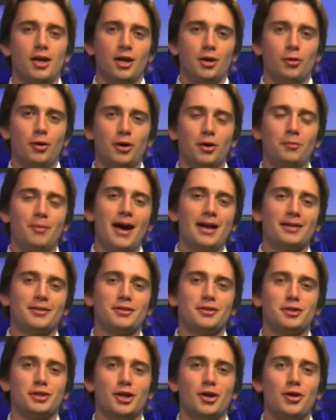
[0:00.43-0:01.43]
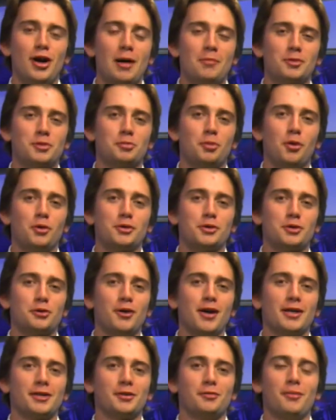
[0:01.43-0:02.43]
Welcome back to the show. I'm sports
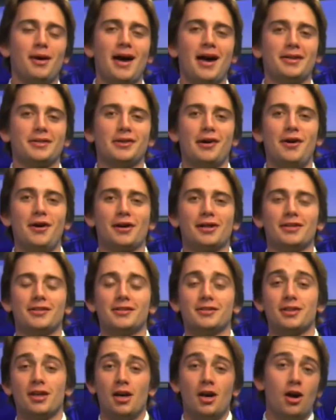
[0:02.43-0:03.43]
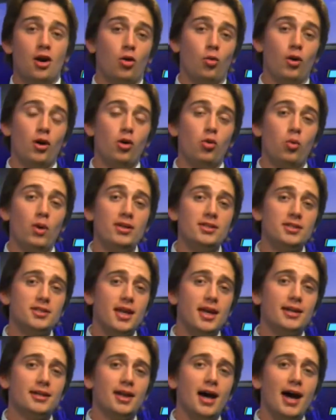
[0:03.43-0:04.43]
director Max Hawkins. Well,
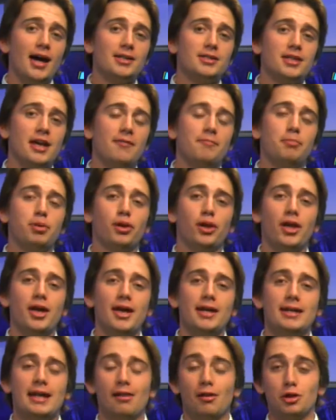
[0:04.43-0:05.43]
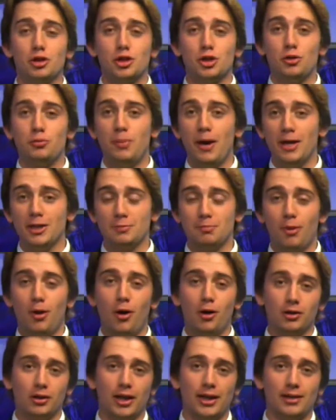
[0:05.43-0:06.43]
Wednesday nights have plagued LSU
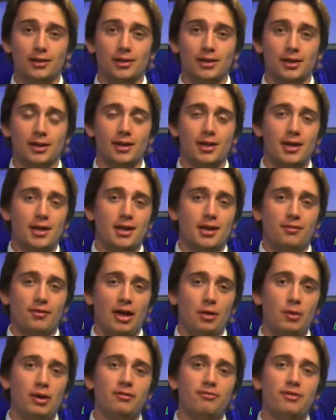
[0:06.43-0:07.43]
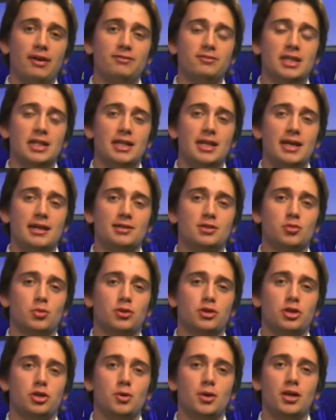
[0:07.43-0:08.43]
baseball lately. They went 15 innings
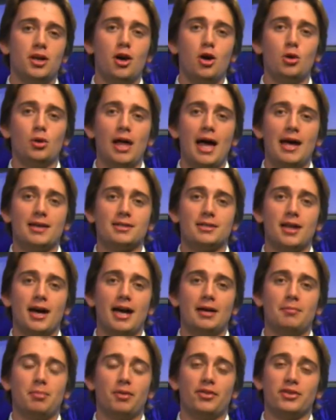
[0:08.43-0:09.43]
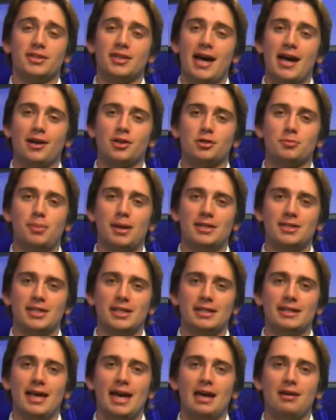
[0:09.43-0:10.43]
with UNO last night, but the Tigers
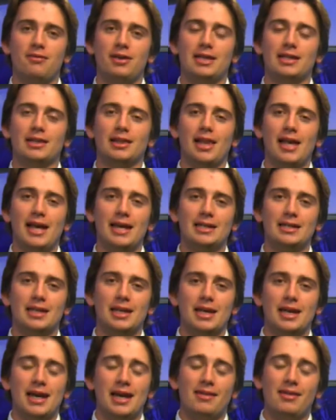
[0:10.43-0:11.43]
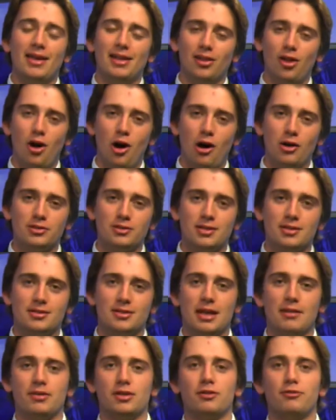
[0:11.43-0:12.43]
pitching gave in late and they lost
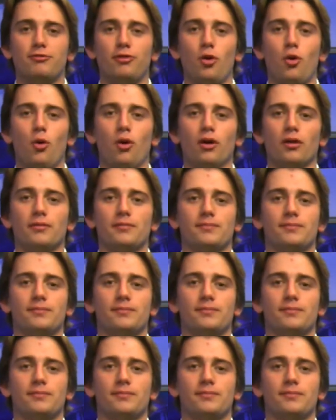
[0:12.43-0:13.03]
7 to 4.